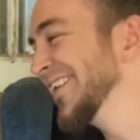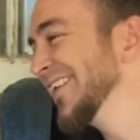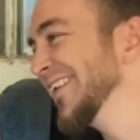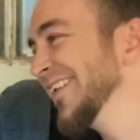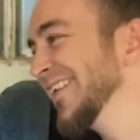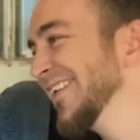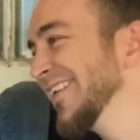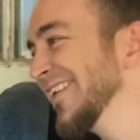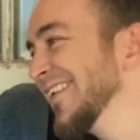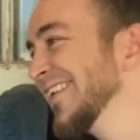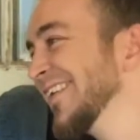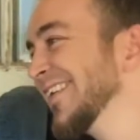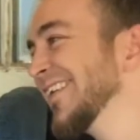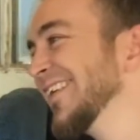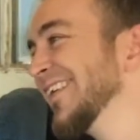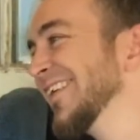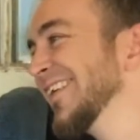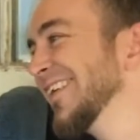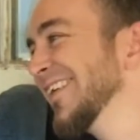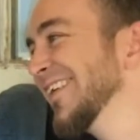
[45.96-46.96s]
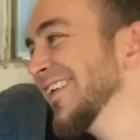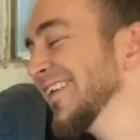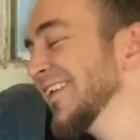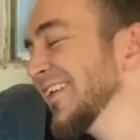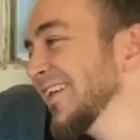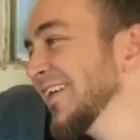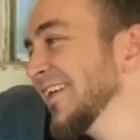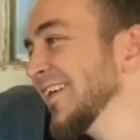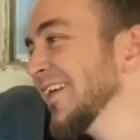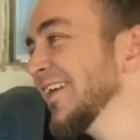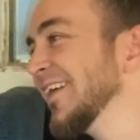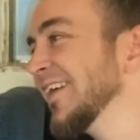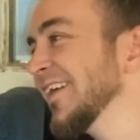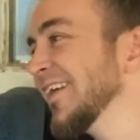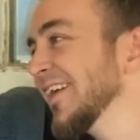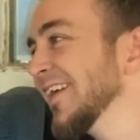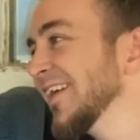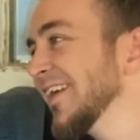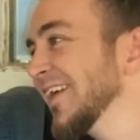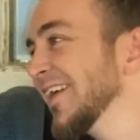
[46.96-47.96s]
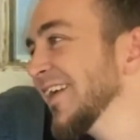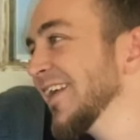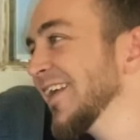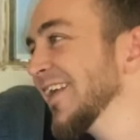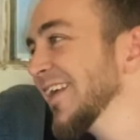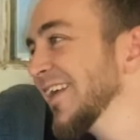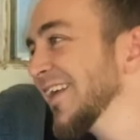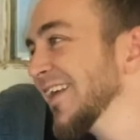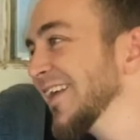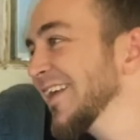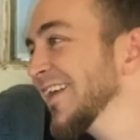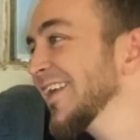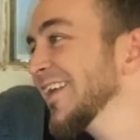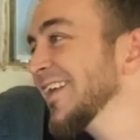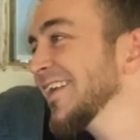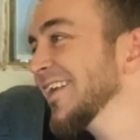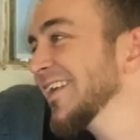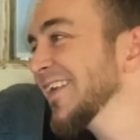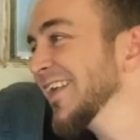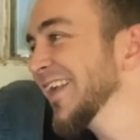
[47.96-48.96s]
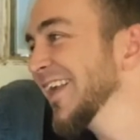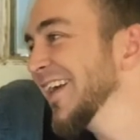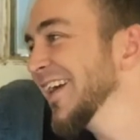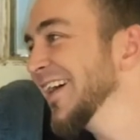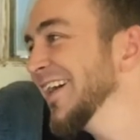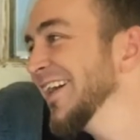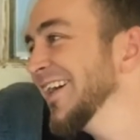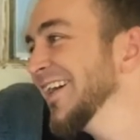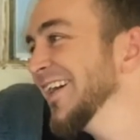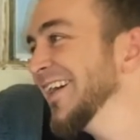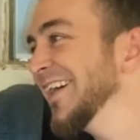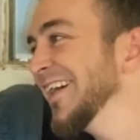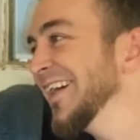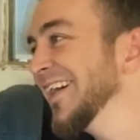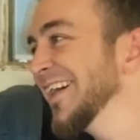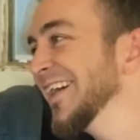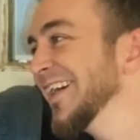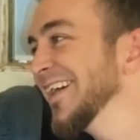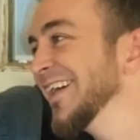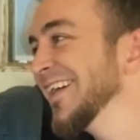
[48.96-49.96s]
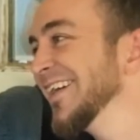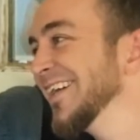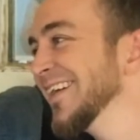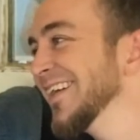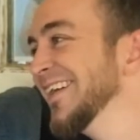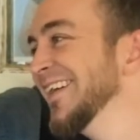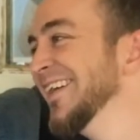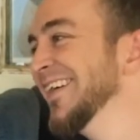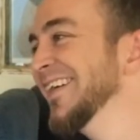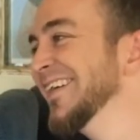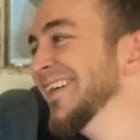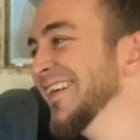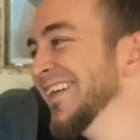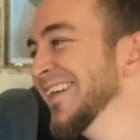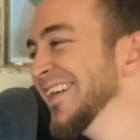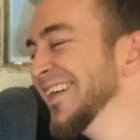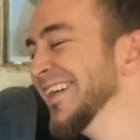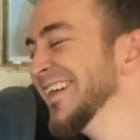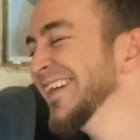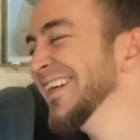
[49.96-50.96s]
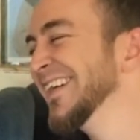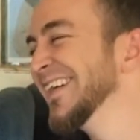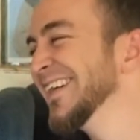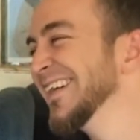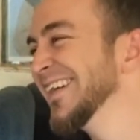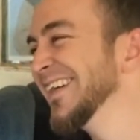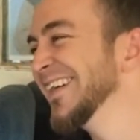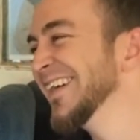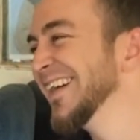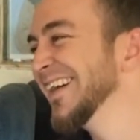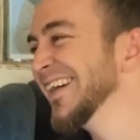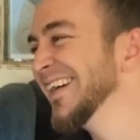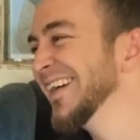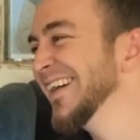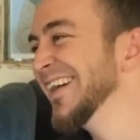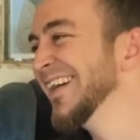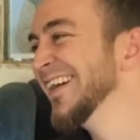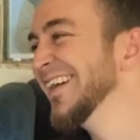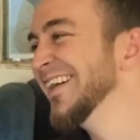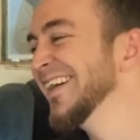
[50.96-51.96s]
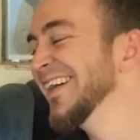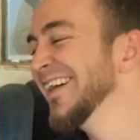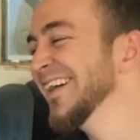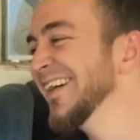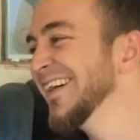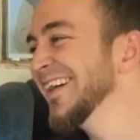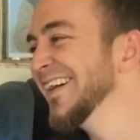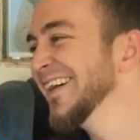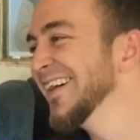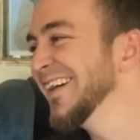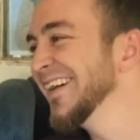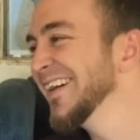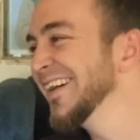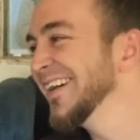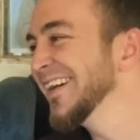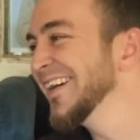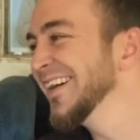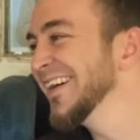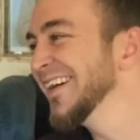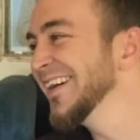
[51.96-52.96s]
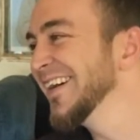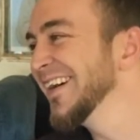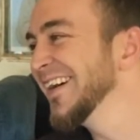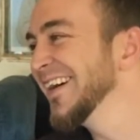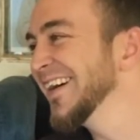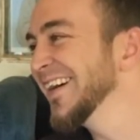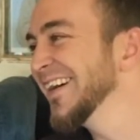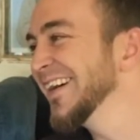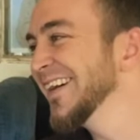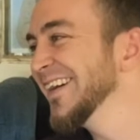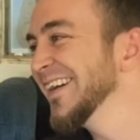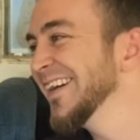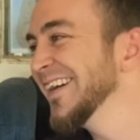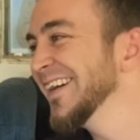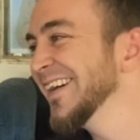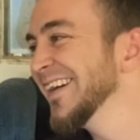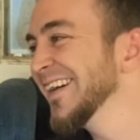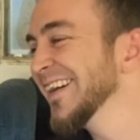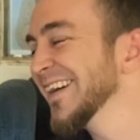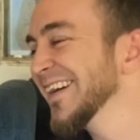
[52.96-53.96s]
(not speaking)